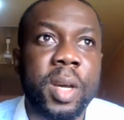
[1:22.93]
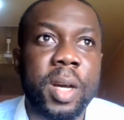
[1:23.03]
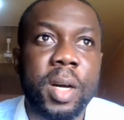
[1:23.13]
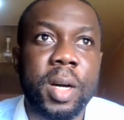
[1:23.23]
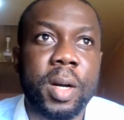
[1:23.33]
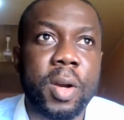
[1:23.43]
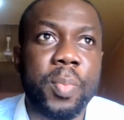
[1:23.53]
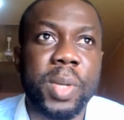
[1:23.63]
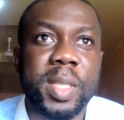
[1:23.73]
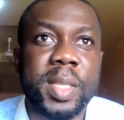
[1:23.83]
uh,
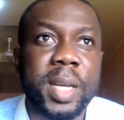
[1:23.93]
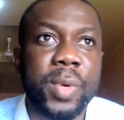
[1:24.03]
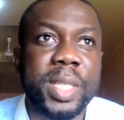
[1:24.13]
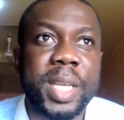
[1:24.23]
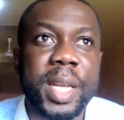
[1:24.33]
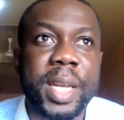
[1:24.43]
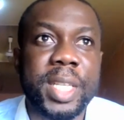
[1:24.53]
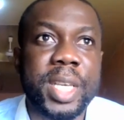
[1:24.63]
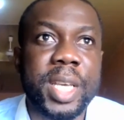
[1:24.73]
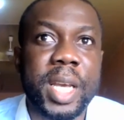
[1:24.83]
completed with
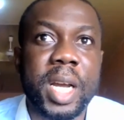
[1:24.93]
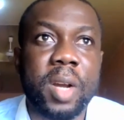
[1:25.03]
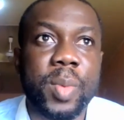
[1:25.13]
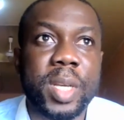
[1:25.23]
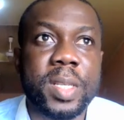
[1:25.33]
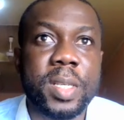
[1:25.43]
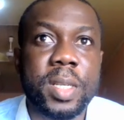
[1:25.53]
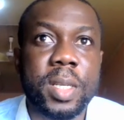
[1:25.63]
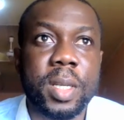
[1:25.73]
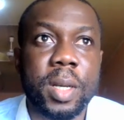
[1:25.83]
Energy
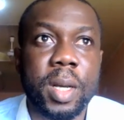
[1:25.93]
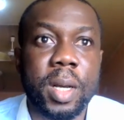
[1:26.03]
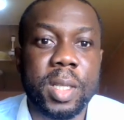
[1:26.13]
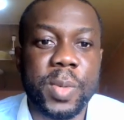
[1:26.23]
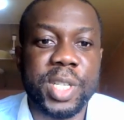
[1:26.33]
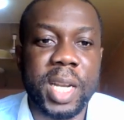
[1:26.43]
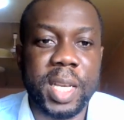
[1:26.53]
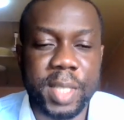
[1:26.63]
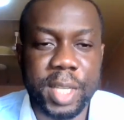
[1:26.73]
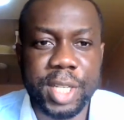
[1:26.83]
Economics
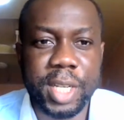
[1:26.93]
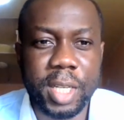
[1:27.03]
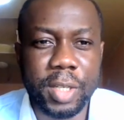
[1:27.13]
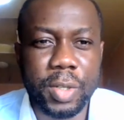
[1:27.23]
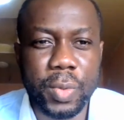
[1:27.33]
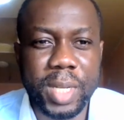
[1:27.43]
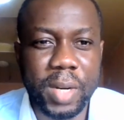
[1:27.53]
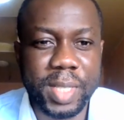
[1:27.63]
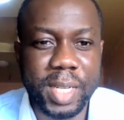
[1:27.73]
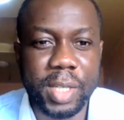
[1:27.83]
specialization in
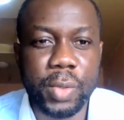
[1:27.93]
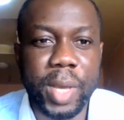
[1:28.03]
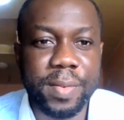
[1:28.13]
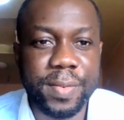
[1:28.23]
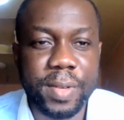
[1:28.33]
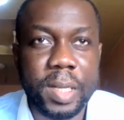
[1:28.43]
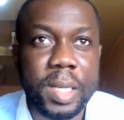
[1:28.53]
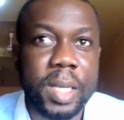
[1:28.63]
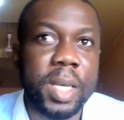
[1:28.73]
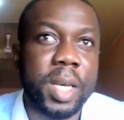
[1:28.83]
2012
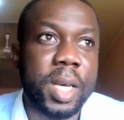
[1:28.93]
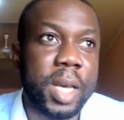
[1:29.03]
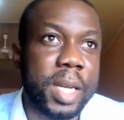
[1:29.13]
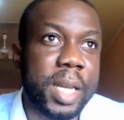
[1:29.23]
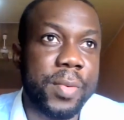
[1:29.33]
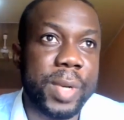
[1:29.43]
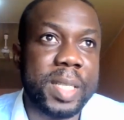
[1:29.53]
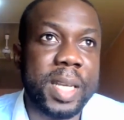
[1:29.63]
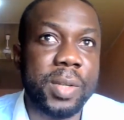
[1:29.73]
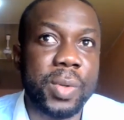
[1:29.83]
and then
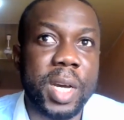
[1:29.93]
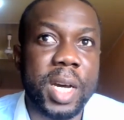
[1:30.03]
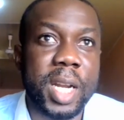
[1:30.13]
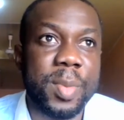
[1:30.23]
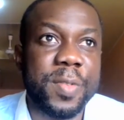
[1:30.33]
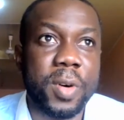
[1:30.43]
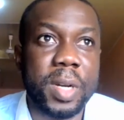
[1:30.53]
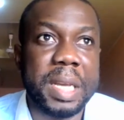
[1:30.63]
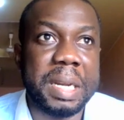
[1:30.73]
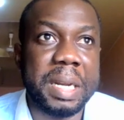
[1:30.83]
returned to Ghana.
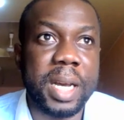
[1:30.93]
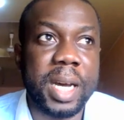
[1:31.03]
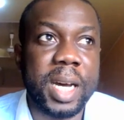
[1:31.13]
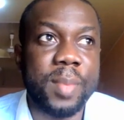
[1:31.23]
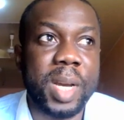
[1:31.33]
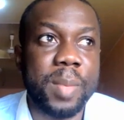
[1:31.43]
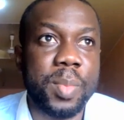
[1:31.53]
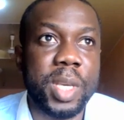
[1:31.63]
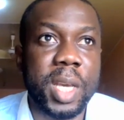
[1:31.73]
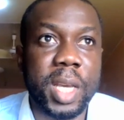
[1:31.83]
Before then, I had my
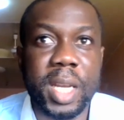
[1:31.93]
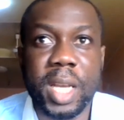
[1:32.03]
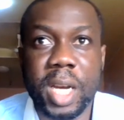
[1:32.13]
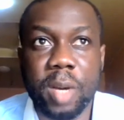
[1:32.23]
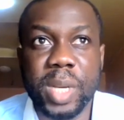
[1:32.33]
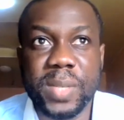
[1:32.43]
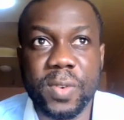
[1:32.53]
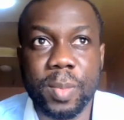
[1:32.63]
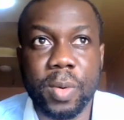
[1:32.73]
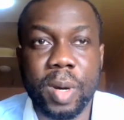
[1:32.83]
BA in economics
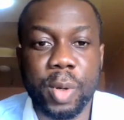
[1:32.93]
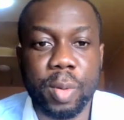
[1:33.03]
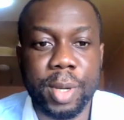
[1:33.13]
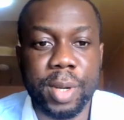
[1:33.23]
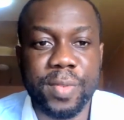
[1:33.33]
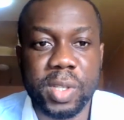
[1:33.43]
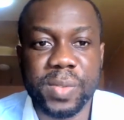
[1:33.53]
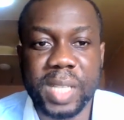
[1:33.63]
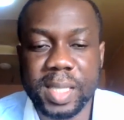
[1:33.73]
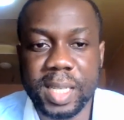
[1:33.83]
from the Kwame Nkrumah University
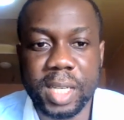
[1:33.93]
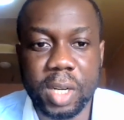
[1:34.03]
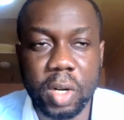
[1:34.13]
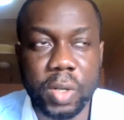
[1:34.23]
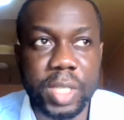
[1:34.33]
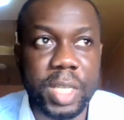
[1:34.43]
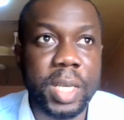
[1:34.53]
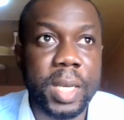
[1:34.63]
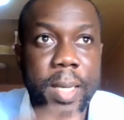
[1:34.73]
of Science and Technology.